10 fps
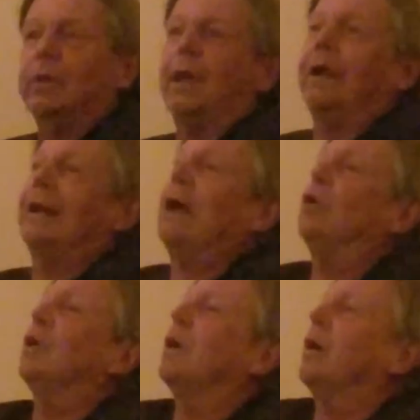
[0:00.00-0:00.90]
and
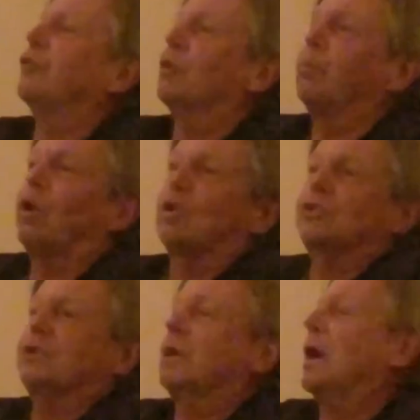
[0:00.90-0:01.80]
out of her
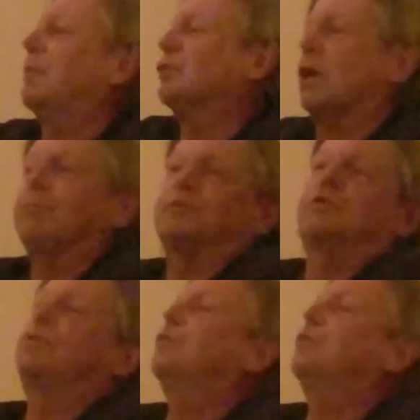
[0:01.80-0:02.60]
purse comes up,